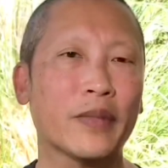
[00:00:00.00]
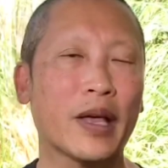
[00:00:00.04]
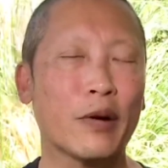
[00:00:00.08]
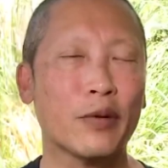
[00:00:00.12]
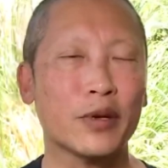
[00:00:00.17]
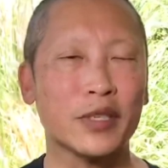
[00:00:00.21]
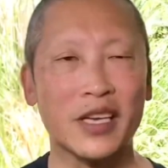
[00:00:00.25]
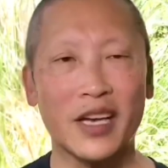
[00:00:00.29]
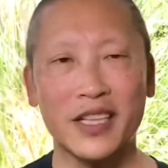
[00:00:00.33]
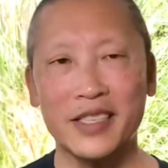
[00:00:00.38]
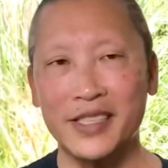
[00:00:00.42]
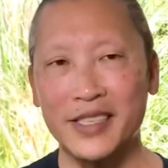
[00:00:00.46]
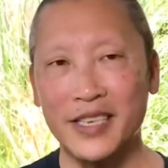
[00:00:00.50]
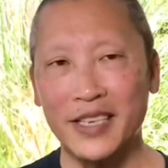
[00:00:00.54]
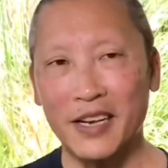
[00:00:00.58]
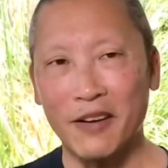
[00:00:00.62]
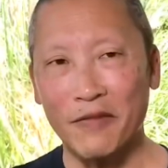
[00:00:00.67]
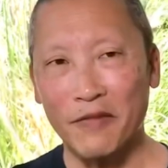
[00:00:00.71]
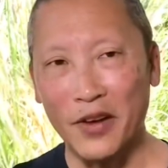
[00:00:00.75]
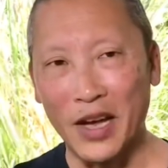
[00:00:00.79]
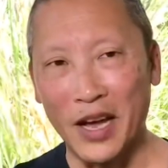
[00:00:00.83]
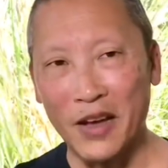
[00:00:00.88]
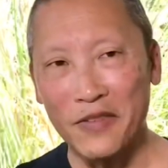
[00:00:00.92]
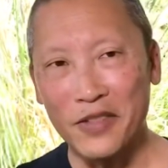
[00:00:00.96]
I was on scene at
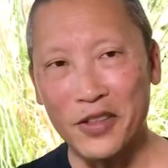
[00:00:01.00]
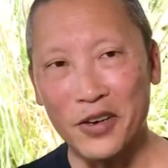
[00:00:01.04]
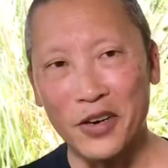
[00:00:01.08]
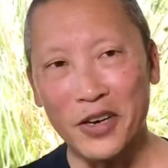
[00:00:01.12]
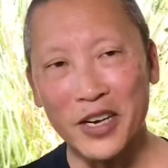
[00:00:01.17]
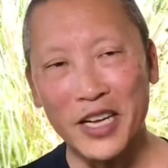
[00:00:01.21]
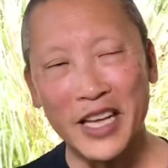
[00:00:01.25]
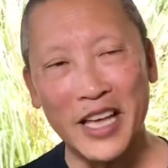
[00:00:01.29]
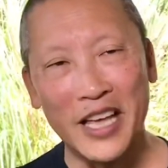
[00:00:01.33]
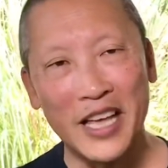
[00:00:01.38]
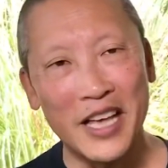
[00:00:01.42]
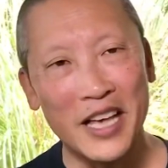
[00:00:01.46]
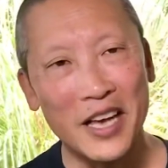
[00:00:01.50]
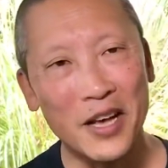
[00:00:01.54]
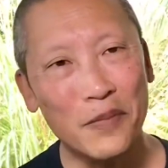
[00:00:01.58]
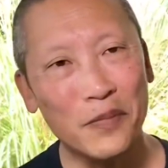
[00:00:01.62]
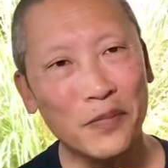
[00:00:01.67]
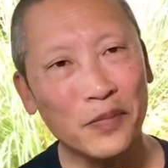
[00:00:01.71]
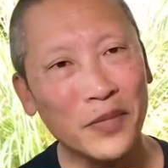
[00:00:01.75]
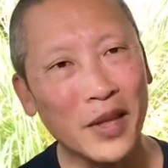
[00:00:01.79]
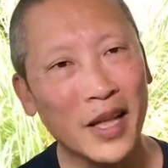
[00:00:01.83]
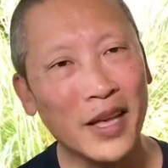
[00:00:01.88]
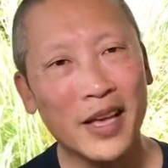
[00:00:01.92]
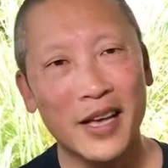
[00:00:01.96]
5:30 a.m.,